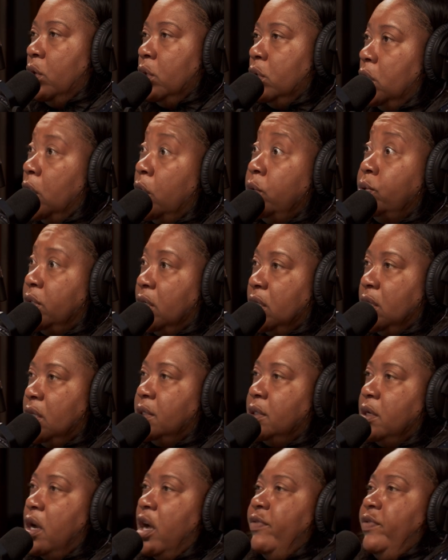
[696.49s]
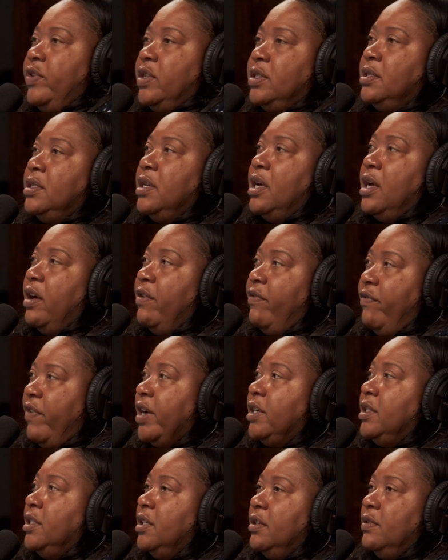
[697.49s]
closing this office
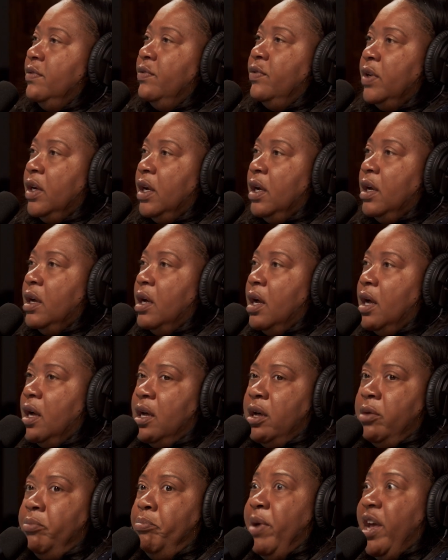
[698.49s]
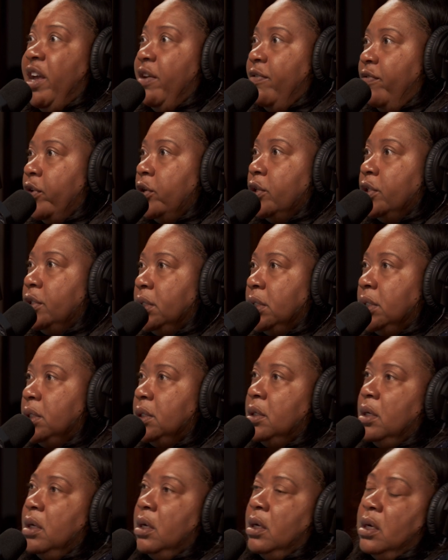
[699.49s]
effective May
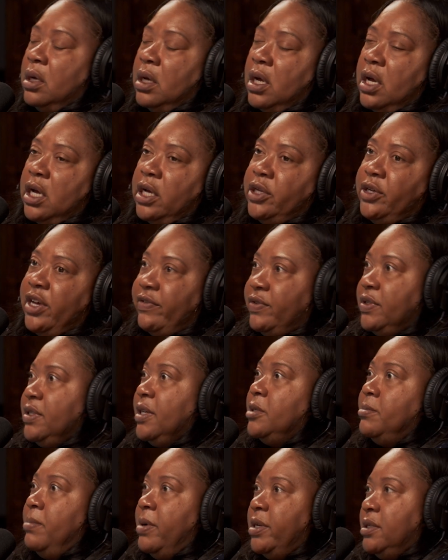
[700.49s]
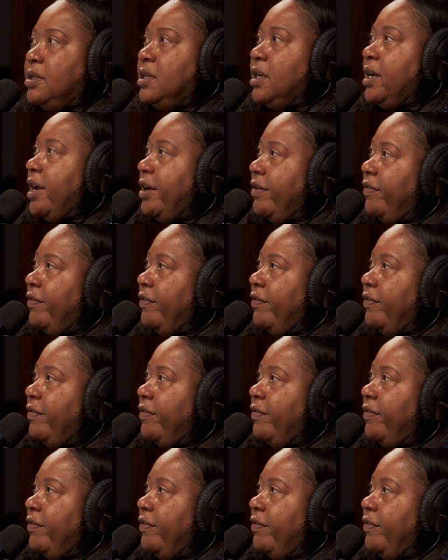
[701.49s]
1st. You have 6 months to kind of